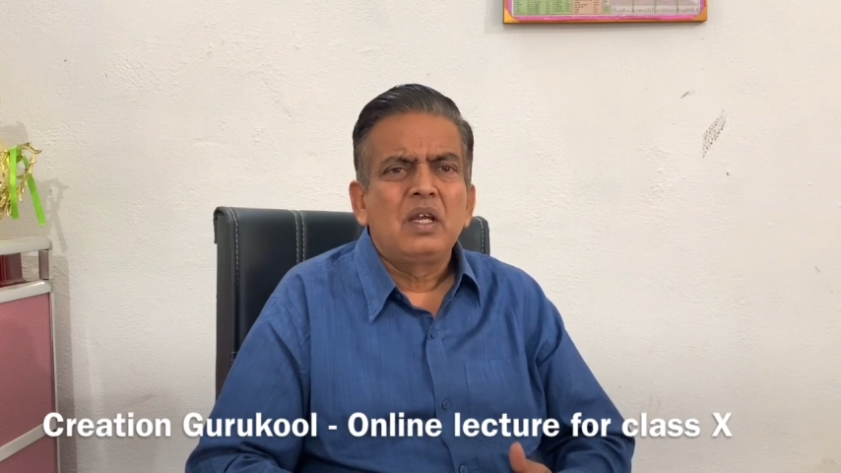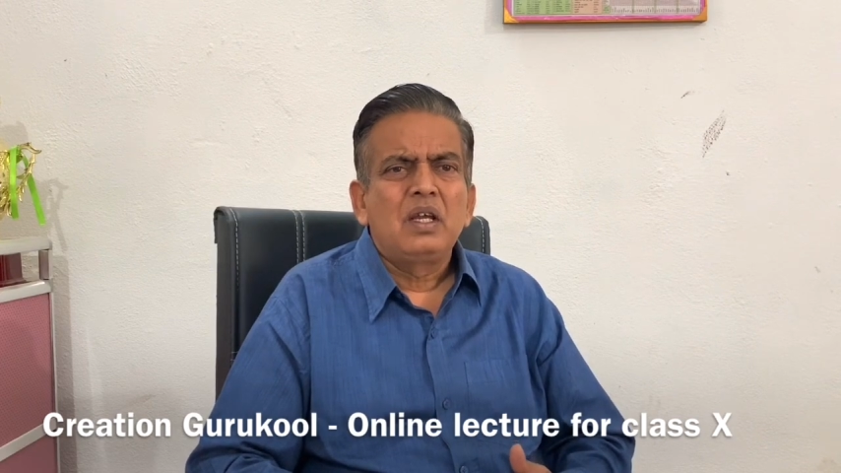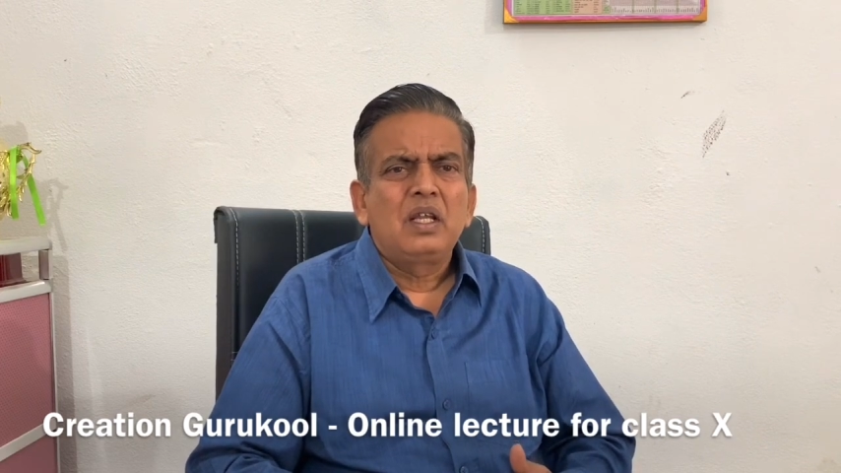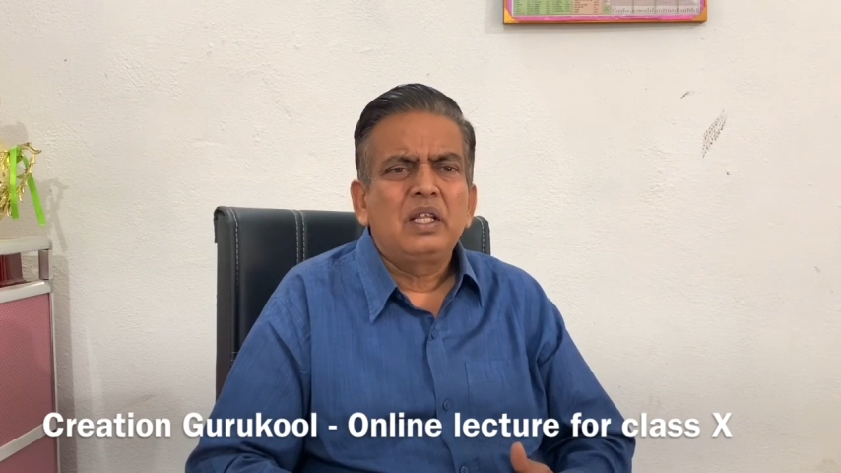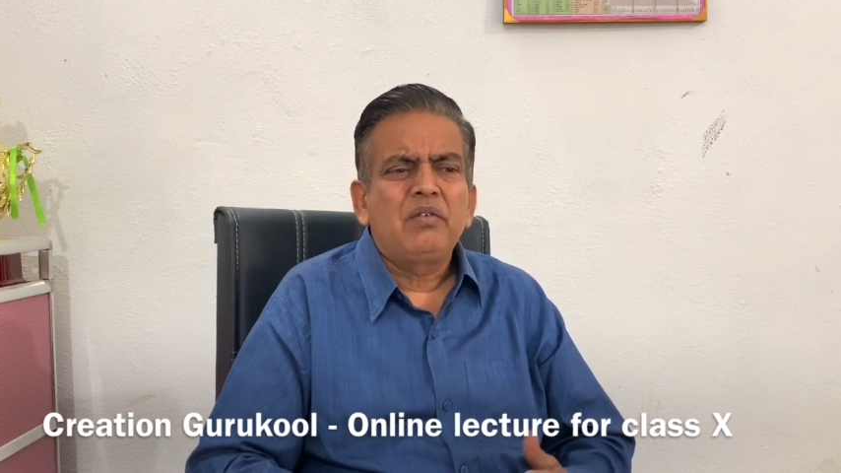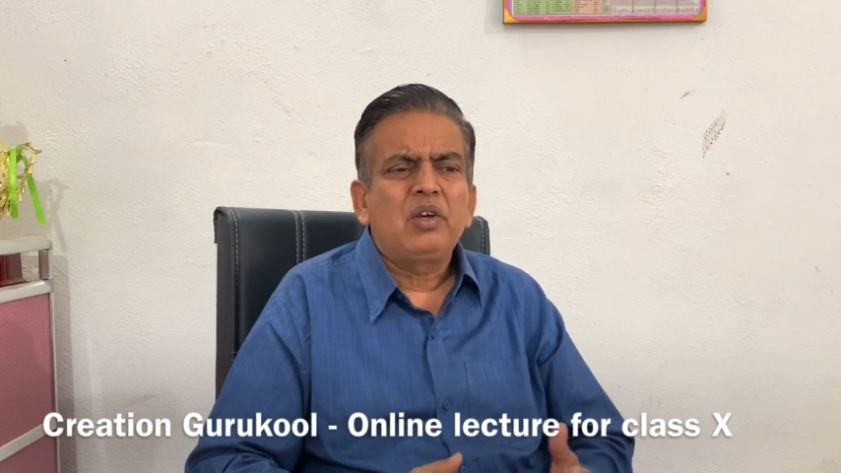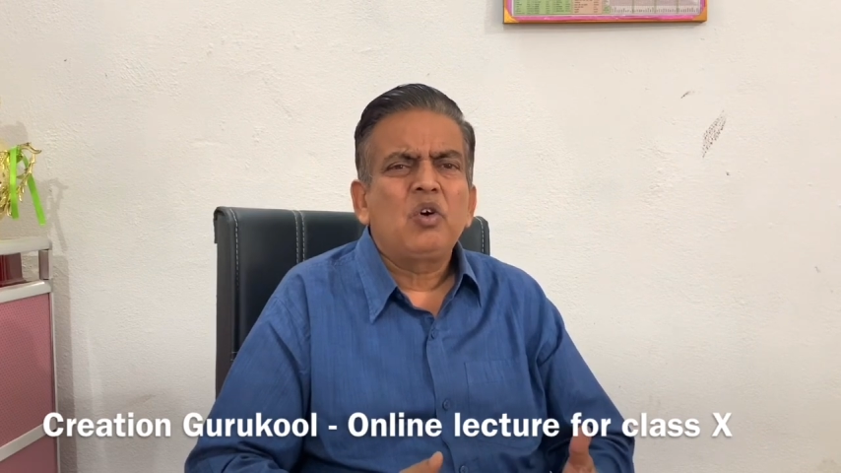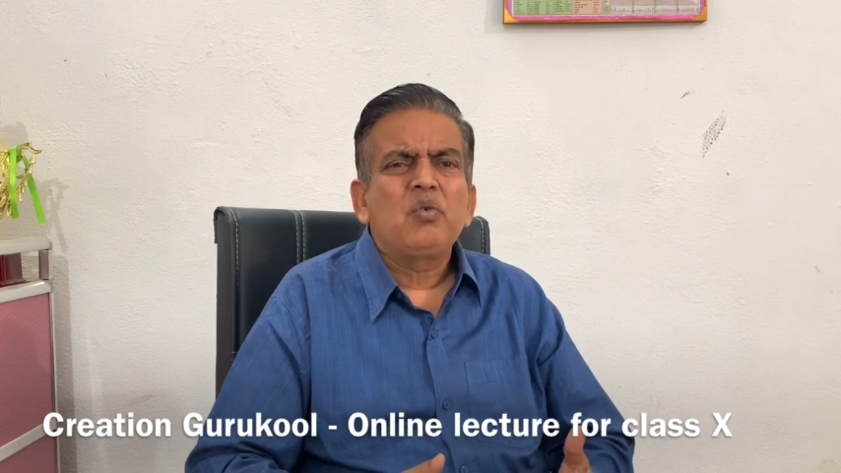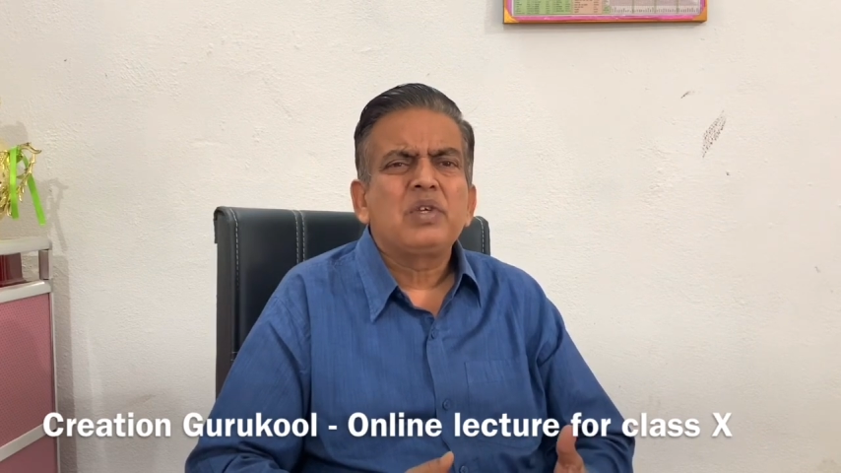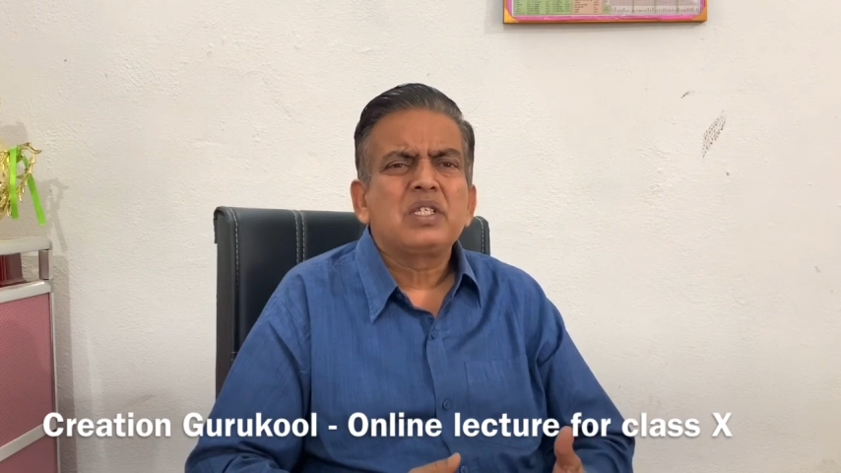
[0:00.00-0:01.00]
and they were
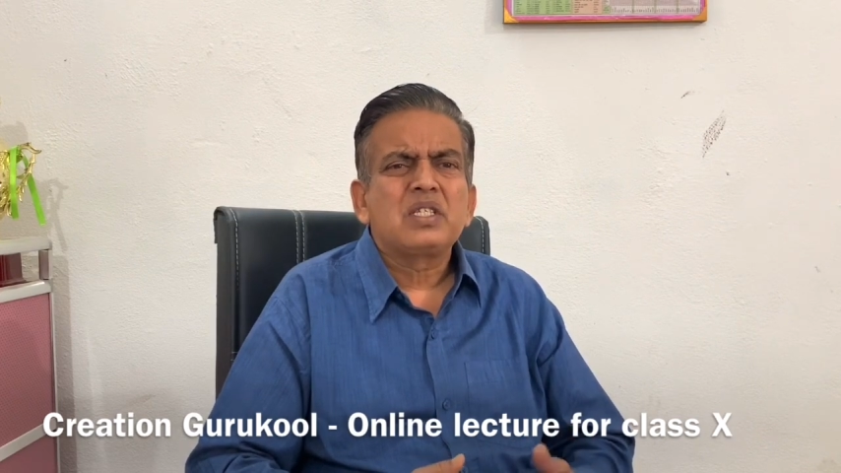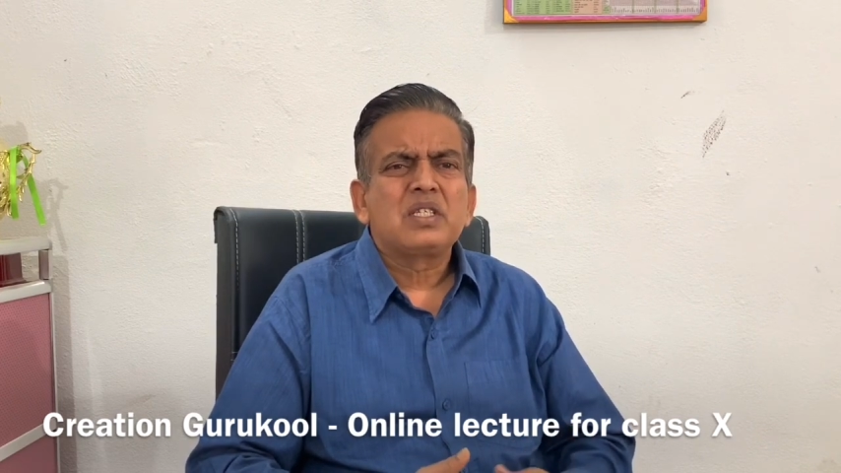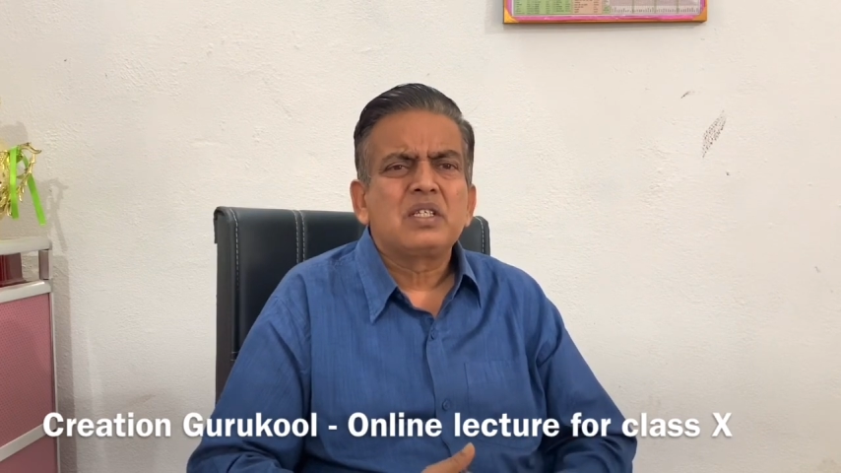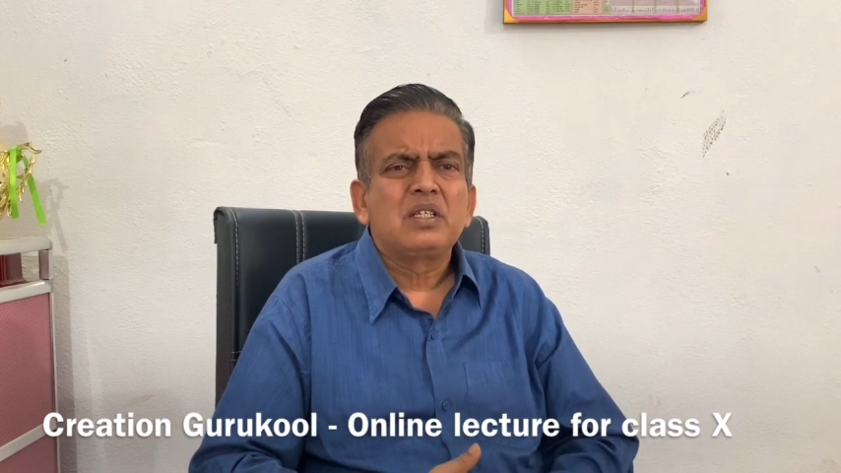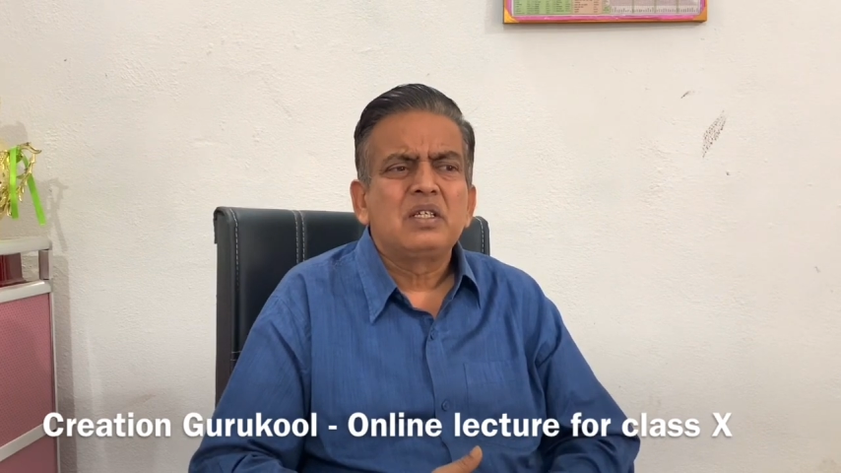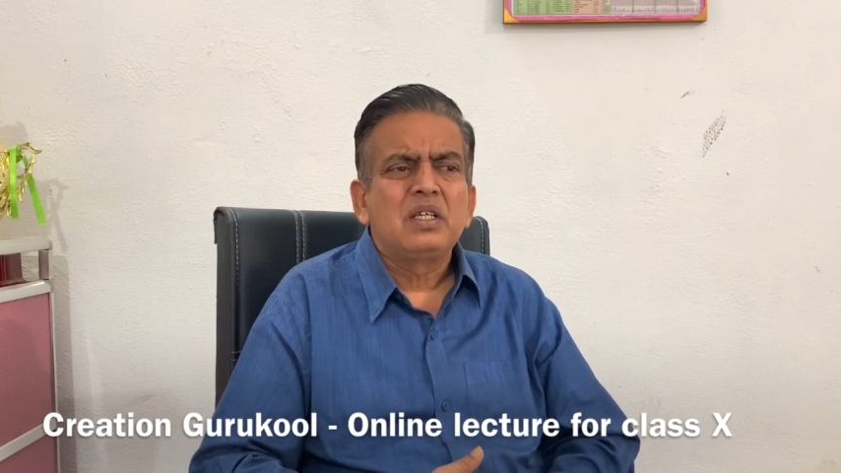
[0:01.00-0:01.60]
always